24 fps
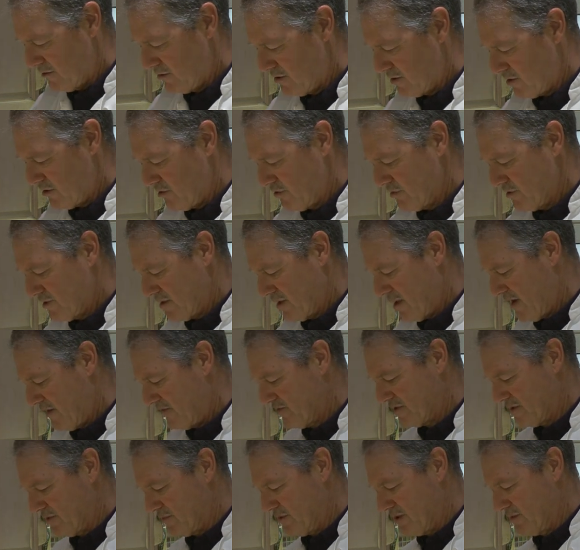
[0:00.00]
Laura always
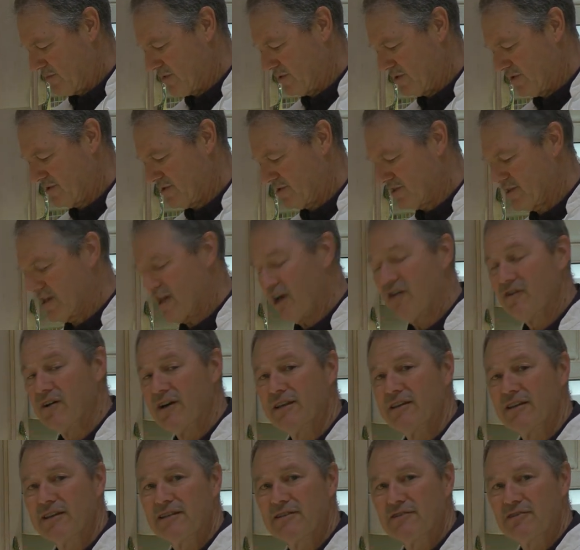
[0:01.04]
laughs at me, but this is how
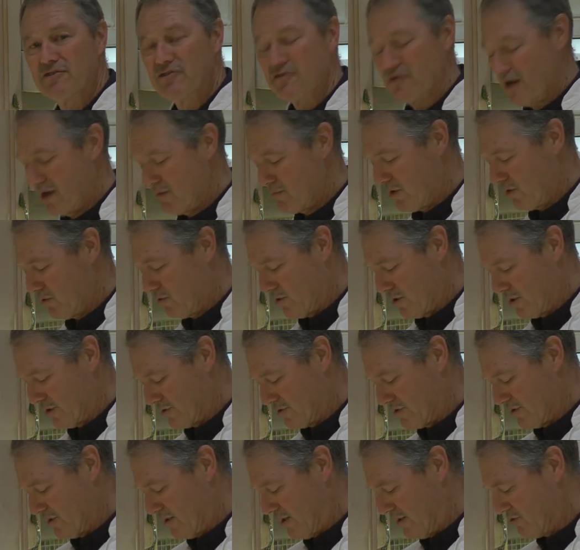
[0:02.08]
I like to dry my
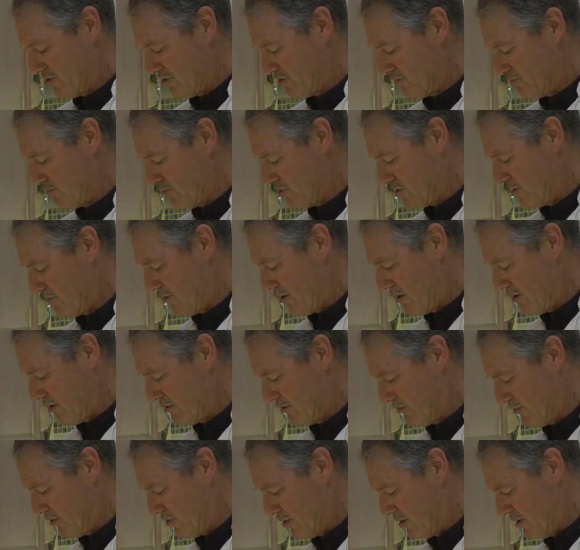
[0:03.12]
wings. I just put them all in
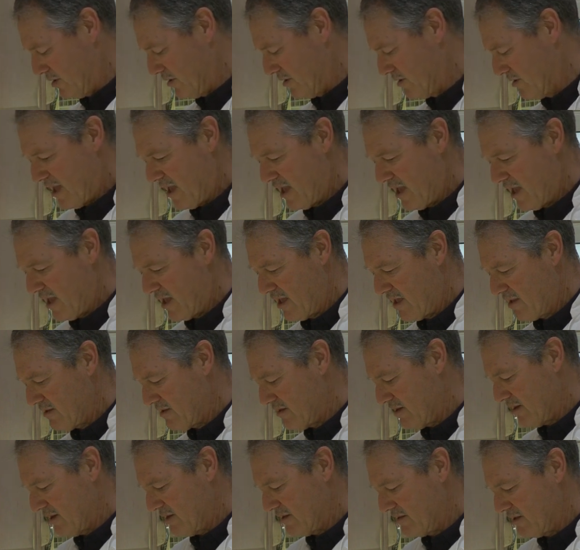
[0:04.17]
the bowl
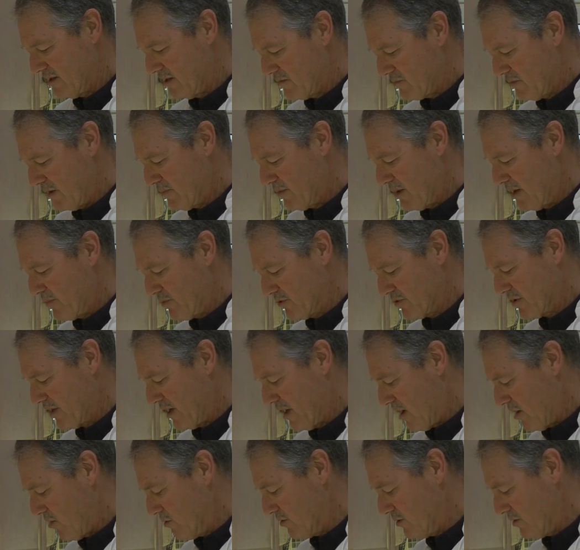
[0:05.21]
and I take my paper
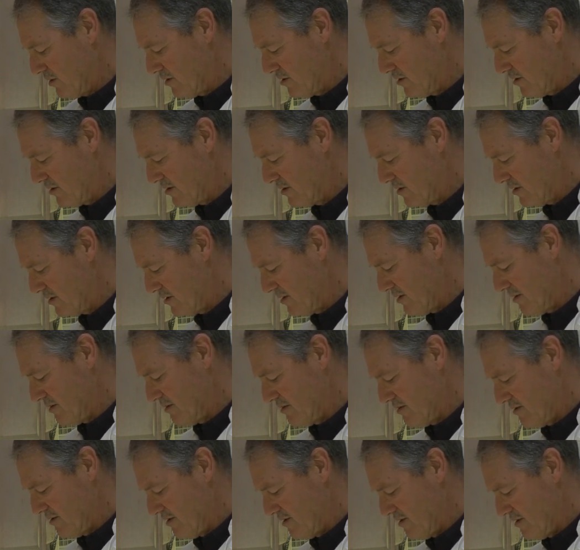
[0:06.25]
towel
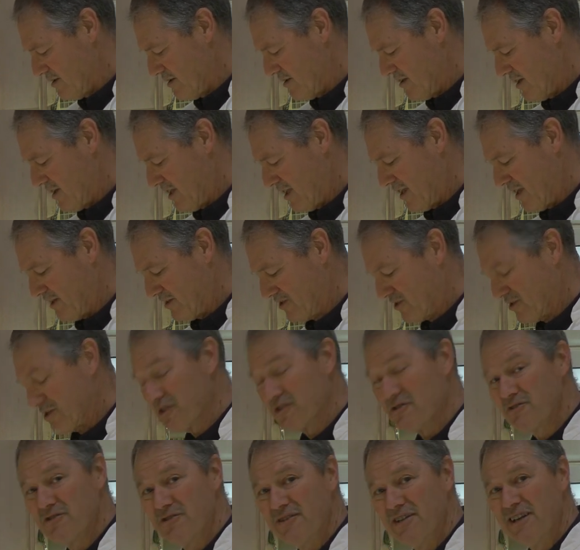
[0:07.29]
and I
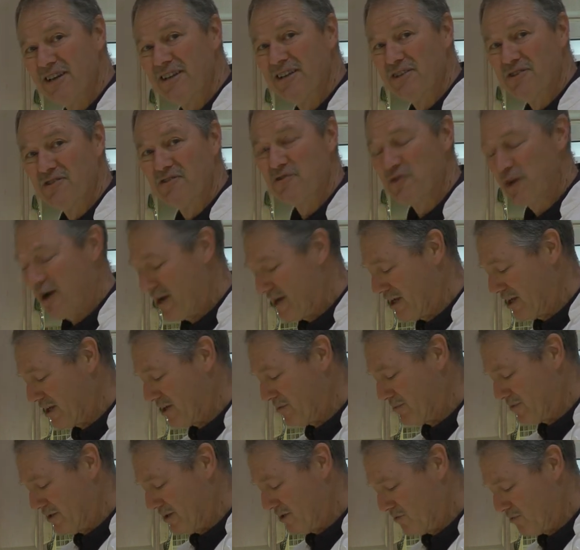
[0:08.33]
start drying
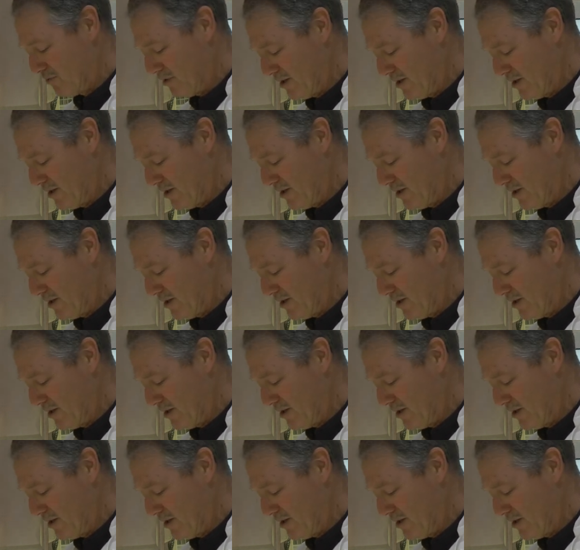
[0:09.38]
them and